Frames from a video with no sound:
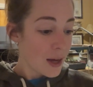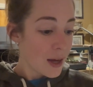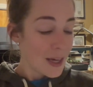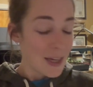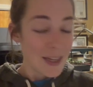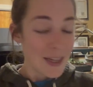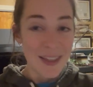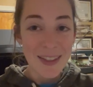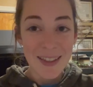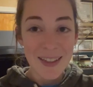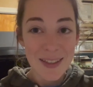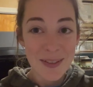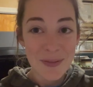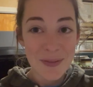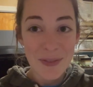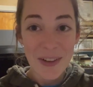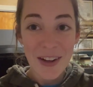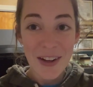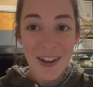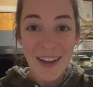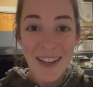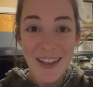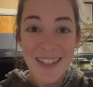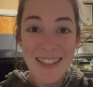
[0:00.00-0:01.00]
I'm
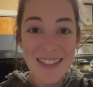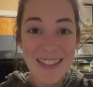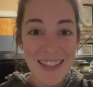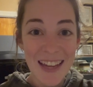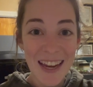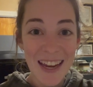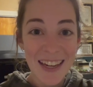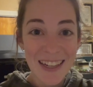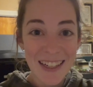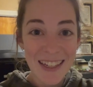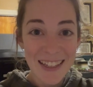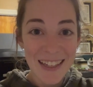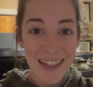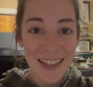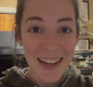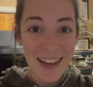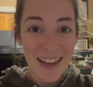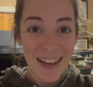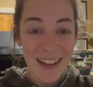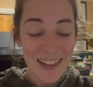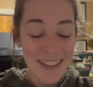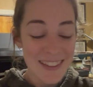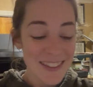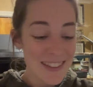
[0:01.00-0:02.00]
very excited,
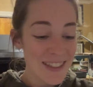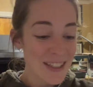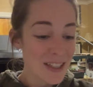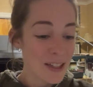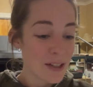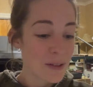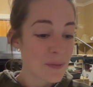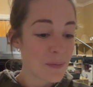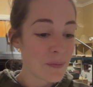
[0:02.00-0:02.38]
guys.